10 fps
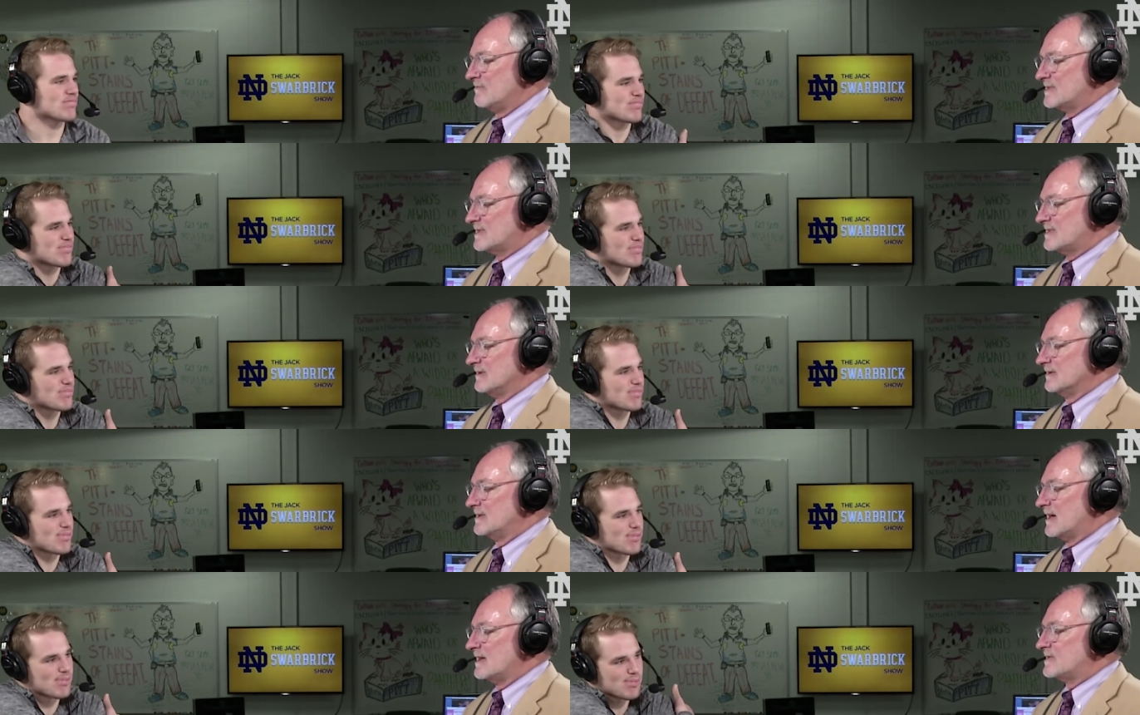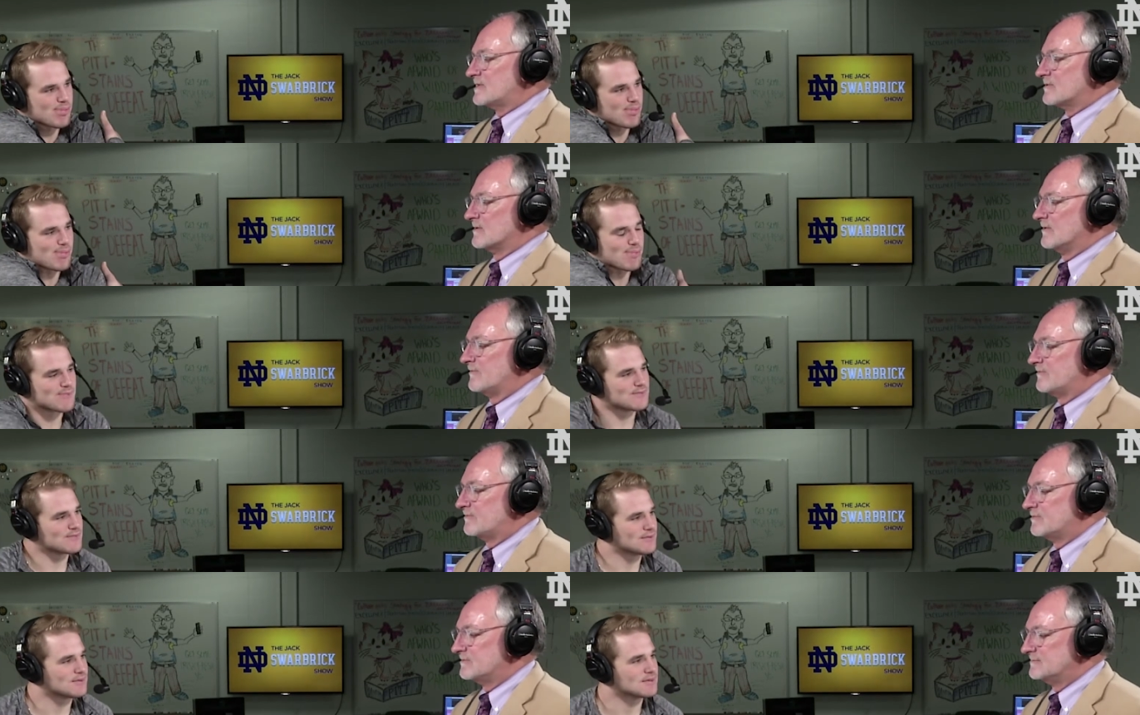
Speaker 1: but still a nice sort of